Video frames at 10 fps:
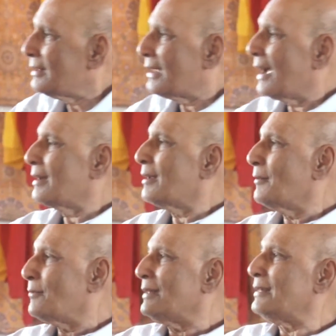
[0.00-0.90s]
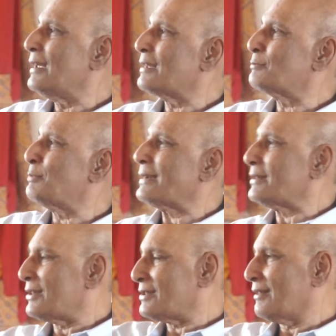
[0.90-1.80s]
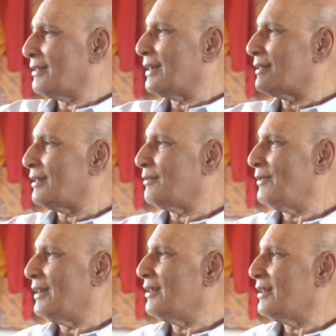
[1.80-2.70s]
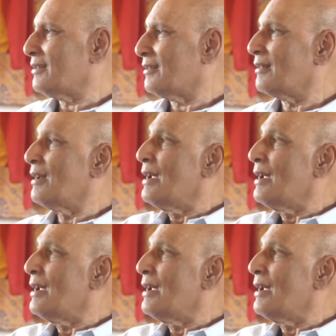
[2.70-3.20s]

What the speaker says: dana with the expectation that it will return.